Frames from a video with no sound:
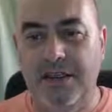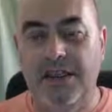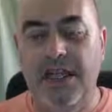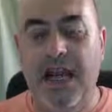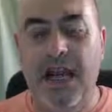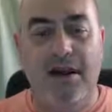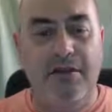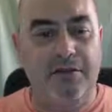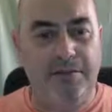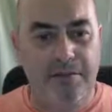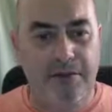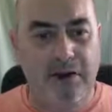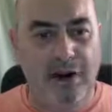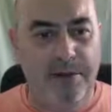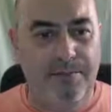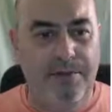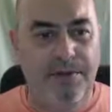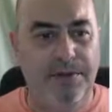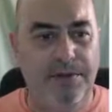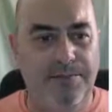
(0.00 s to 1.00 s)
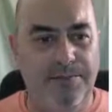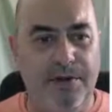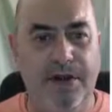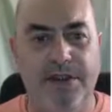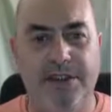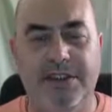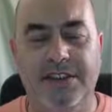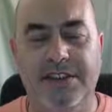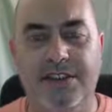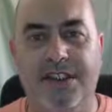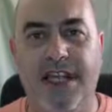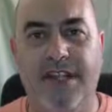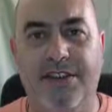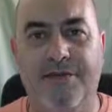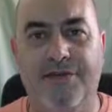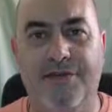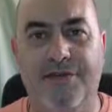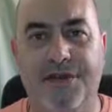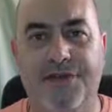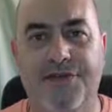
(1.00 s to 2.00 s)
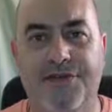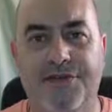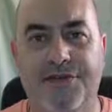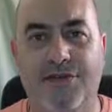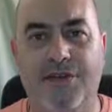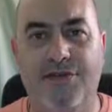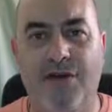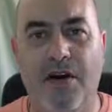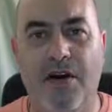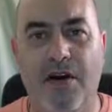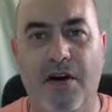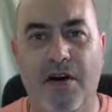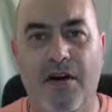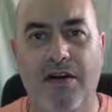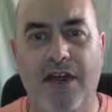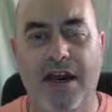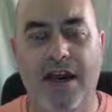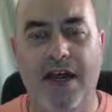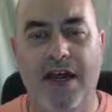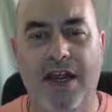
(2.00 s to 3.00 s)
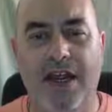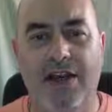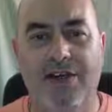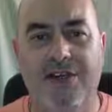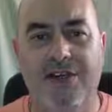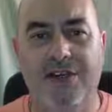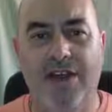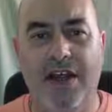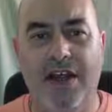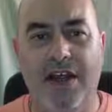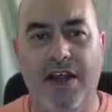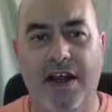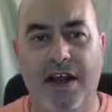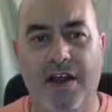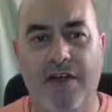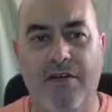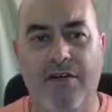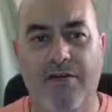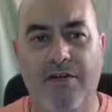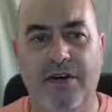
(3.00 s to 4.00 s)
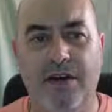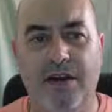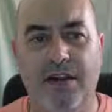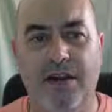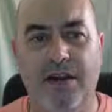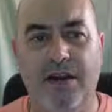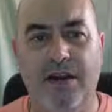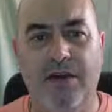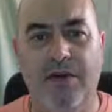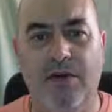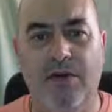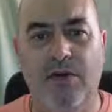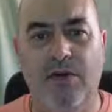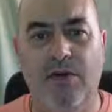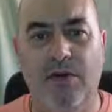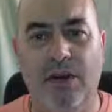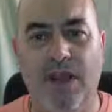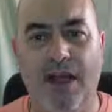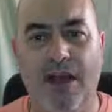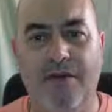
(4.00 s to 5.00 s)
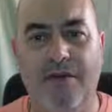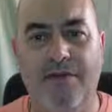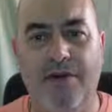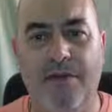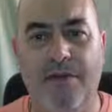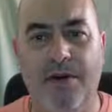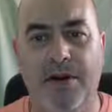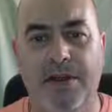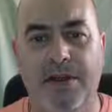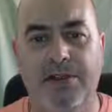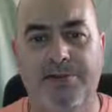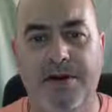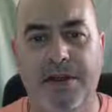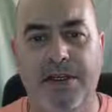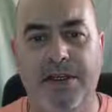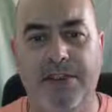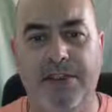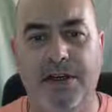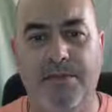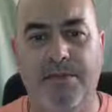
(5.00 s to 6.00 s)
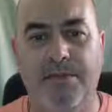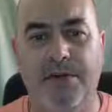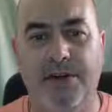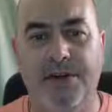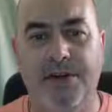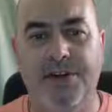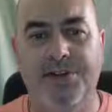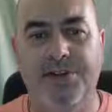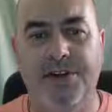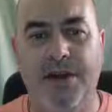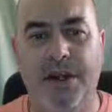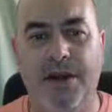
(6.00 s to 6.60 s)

Yeah, I'll try and put some bonuses together for this for tomorrow, and hopefully, we'll have a bonus page up. But